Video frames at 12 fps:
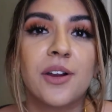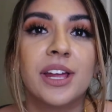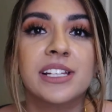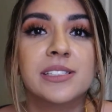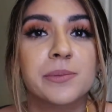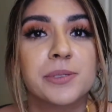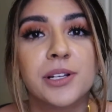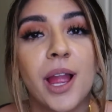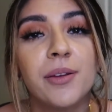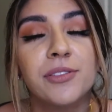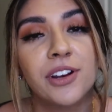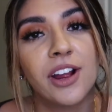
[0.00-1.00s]
Go ahead and
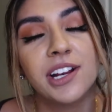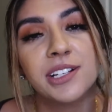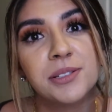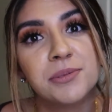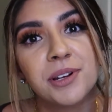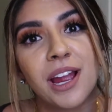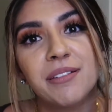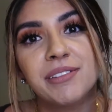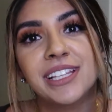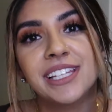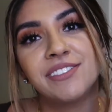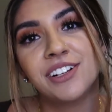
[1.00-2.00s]
subscribe if you're not already
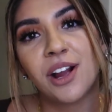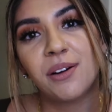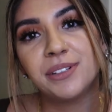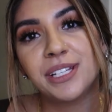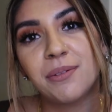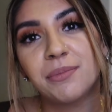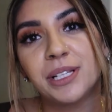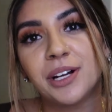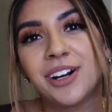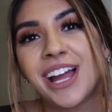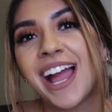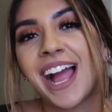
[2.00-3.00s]
subscribed and leave a comment down
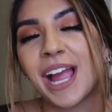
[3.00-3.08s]
below.